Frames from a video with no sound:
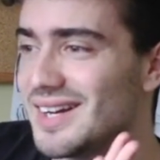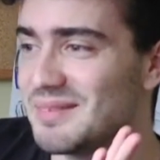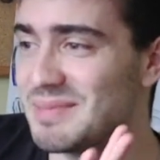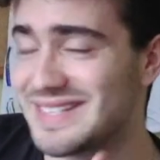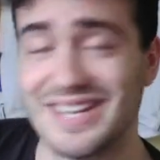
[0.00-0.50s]

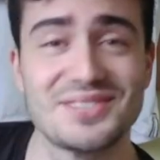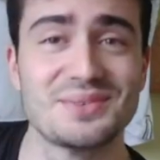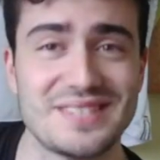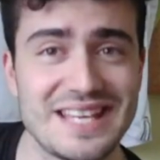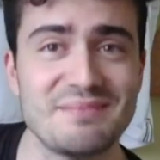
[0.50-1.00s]

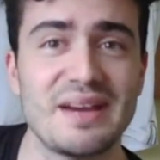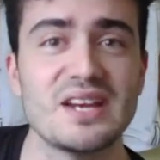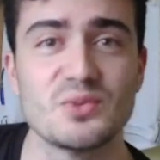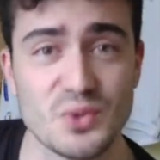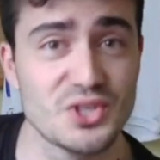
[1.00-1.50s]
potential
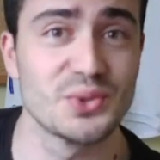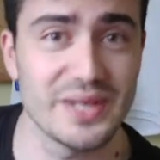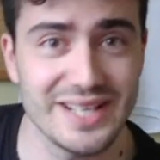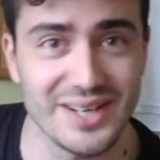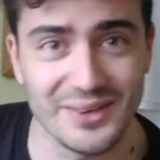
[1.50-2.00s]
teammate
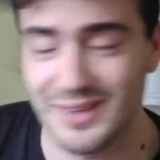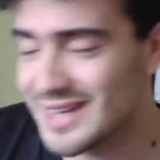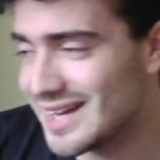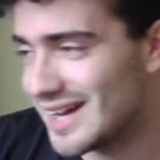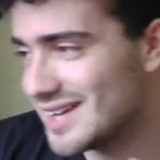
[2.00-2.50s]
Rodrigo
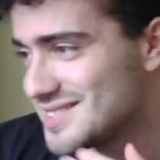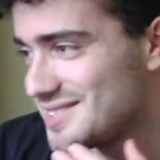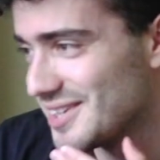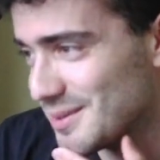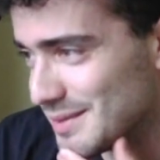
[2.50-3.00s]
as
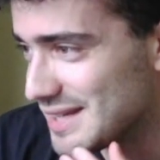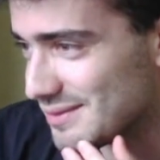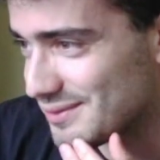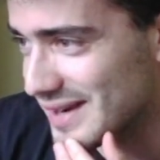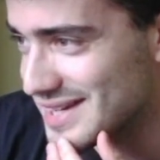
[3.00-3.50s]
Germany
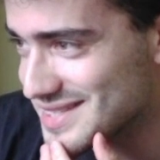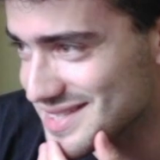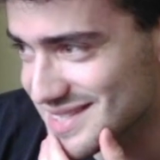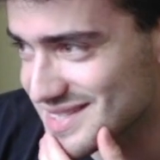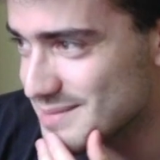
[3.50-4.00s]

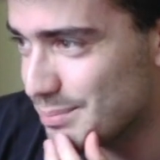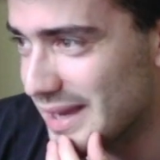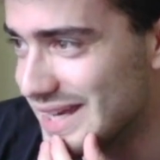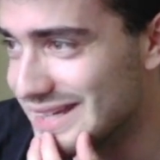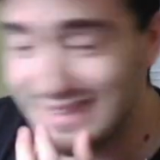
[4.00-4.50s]
face
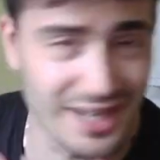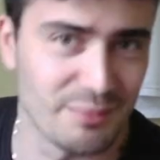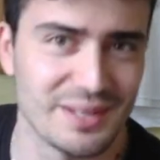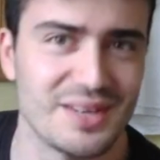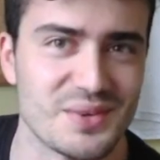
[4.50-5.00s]
Spain. That'll
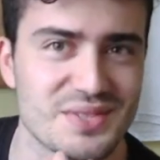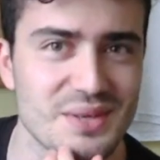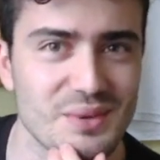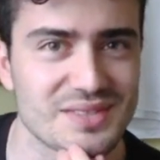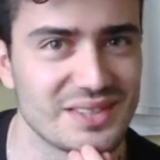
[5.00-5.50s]
be an
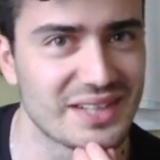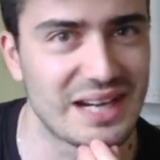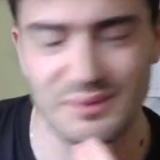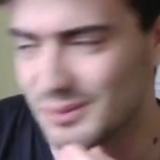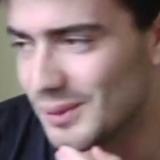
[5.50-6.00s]
interesting one to look
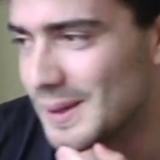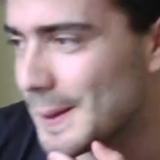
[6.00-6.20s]
out for.